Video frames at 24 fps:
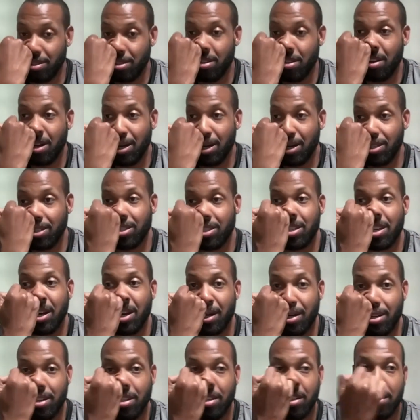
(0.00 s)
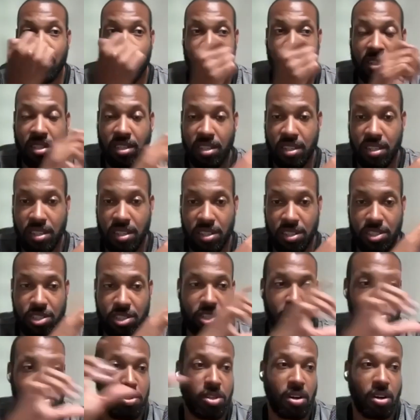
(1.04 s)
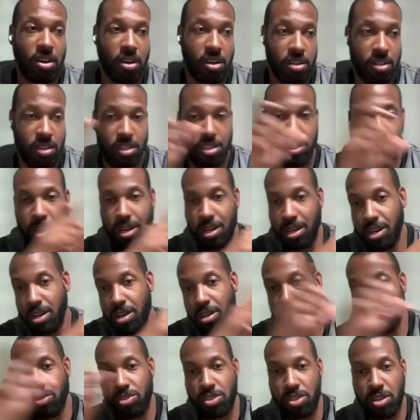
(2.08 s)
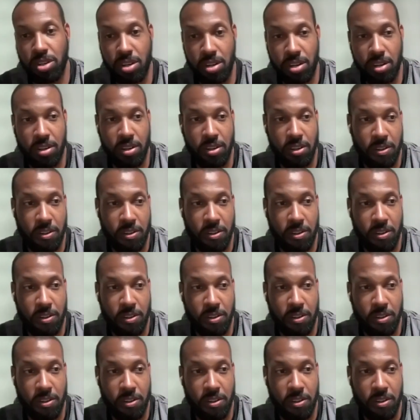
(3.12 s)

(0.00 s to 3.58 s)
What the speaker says: So I shot a chip chart and I shot a color chart.